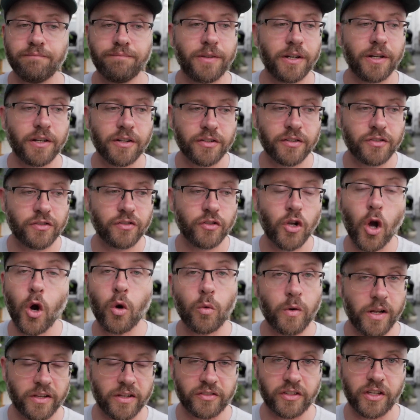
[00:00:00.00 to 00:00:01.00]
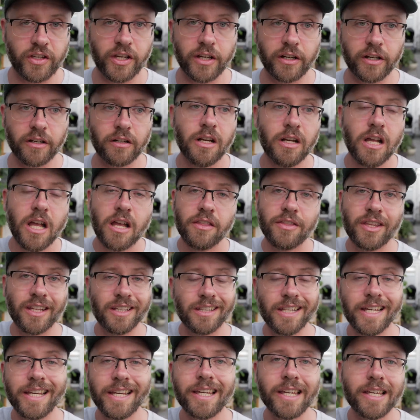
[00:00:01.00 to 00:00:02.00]
There's no risk here. The
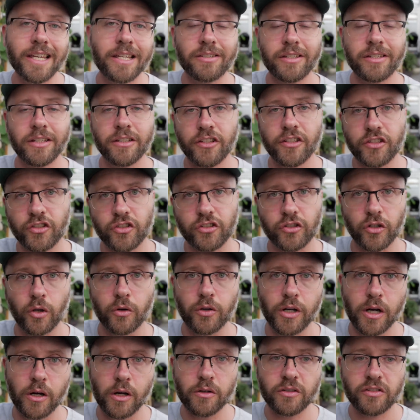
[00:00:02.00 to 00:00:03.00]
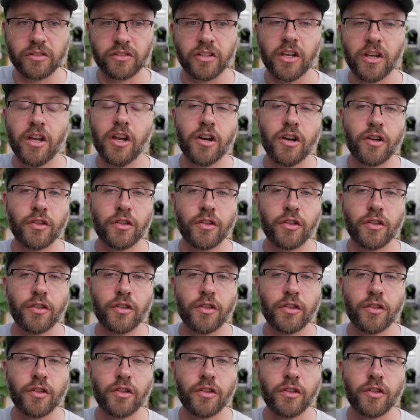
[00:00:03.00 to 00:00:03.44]
link is in the show notes.